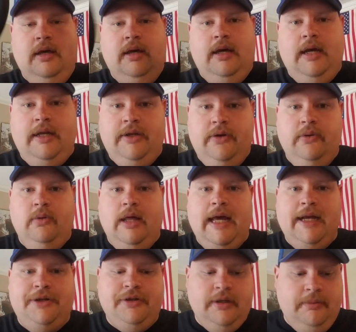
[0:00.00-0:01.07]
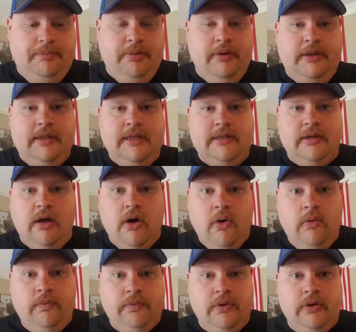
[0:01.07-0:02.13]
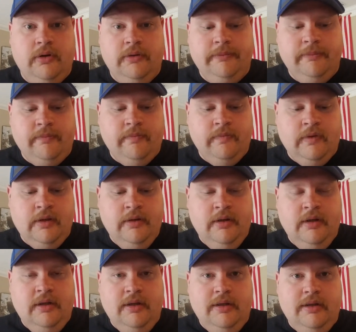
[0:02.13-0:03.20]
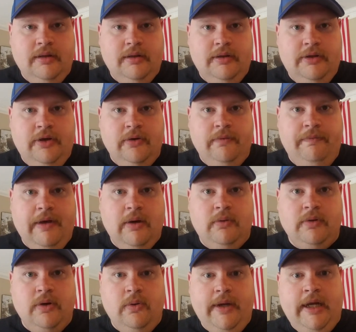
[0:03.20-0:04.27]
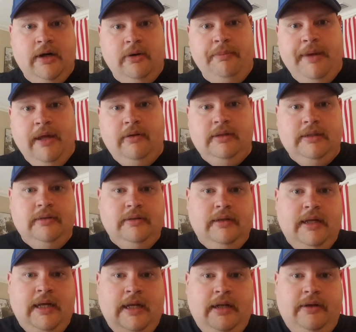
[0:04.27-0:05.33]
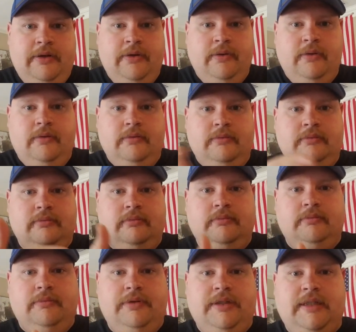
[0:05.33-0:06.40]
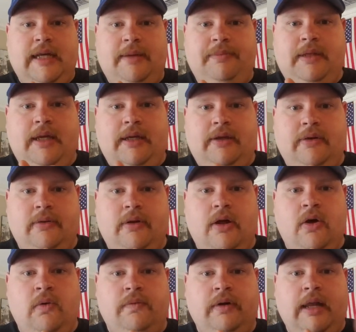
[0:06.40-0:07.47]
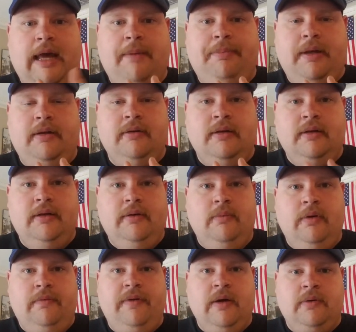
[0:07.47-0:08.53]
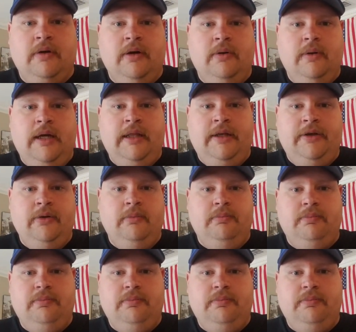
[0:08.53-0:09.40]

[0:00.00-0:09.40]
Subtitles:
and you'll actually put this over your Velcro inner belt, and same thing, you'll overlap it with Velcro, and then you'll